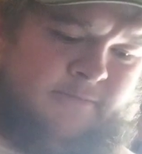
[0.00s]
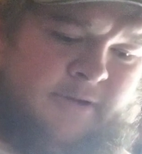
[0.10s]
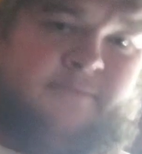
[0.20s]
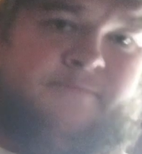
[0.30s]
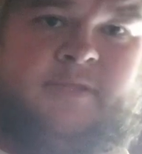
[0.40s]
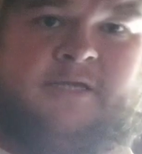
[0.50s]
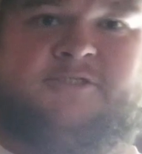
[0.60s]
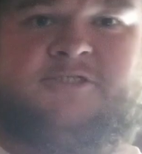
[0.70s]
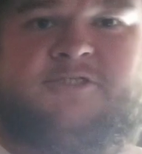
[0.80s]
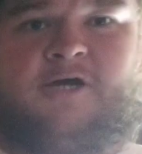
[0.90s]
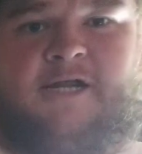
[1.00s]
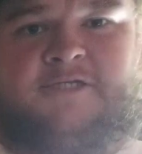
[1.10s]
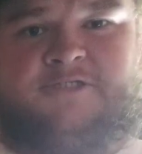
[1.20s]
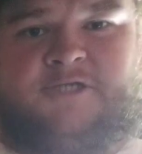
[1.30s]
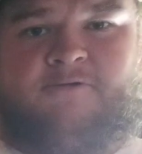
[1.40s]
But just thought
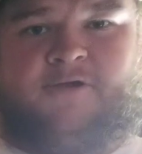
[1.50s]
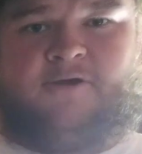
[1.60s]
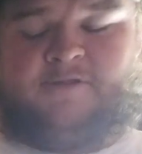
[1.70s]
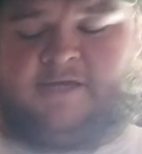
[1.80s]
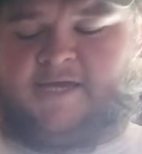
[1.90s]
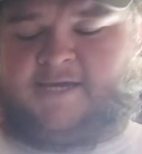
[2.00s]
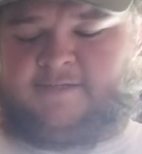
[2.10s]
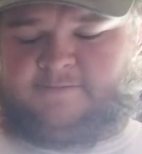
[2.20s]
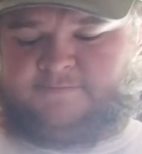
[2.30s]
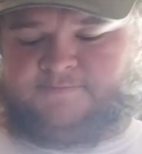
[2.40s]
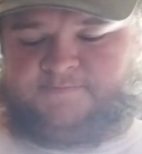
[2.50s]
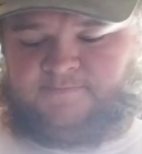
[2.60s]
I'd show y'all that, and